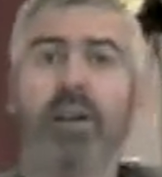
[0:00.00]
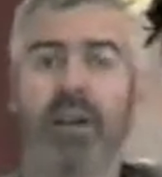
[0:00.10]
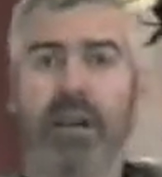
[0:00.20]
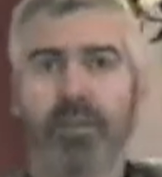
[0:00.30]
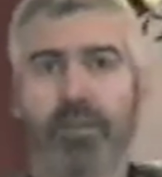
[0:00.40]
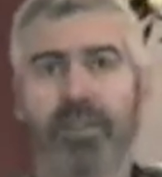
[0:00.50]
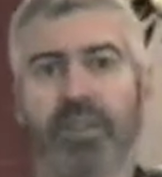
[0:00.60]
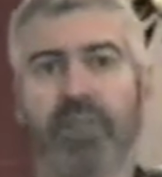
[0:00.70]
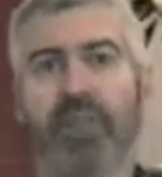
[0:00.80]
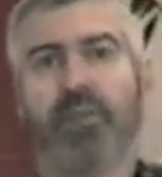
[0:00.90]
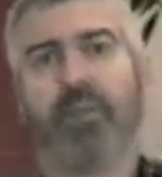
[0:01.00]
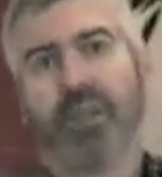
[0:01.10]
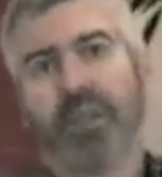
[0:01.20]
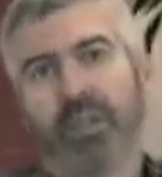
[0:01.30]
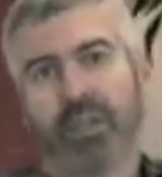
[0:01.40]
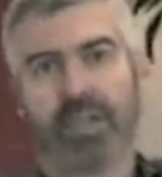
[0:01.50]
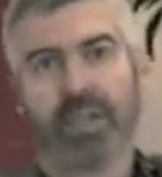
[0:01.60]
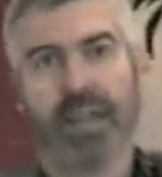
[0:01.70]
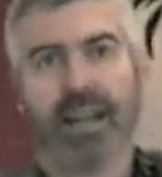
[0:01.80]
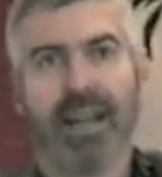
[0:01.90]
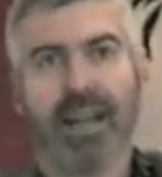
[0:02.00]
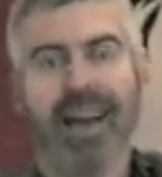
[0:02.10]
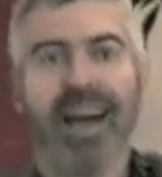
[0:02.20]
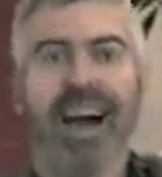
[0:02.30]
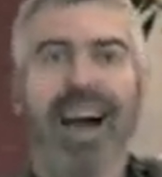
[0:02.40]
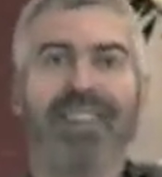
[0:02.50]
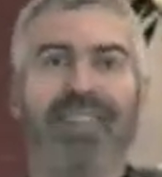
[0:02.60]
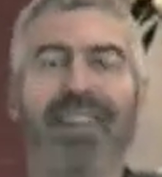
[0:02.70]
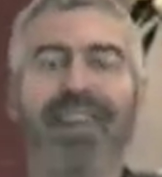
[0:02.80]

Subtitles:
and how we perceive our audience. And then the